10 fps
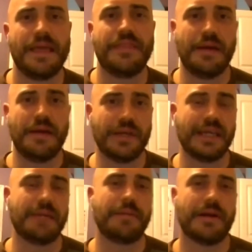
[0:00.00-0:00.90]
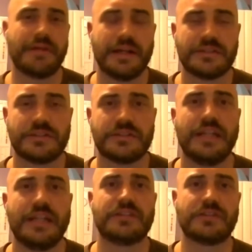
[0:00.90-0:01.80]
and then we can get better answers
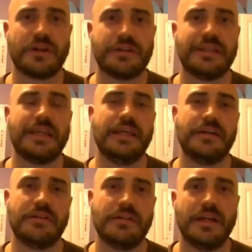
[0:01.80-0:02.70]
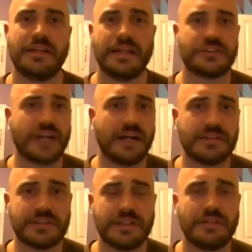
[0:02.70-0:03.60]
and then start to heal that child
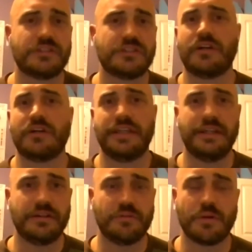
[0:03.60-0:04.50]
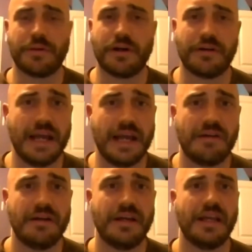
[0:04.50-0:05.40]
self, start to heal where we are
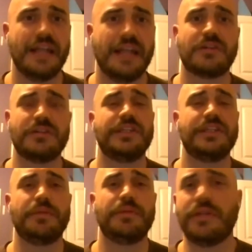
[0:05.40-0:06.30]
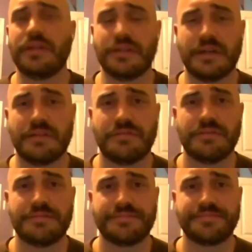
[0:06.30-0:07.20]
now, and start to see the beauty in life.
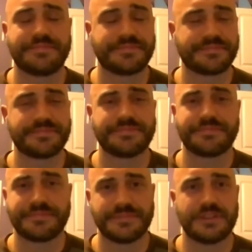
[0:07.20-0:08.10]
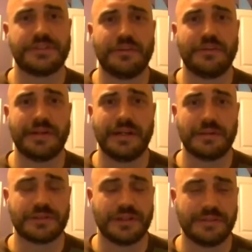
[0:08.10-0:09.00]
Yes. Thank you for bringing that up,
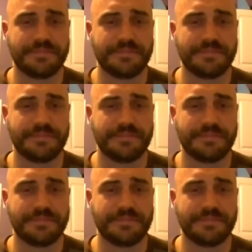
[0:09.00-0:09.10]
Shaun.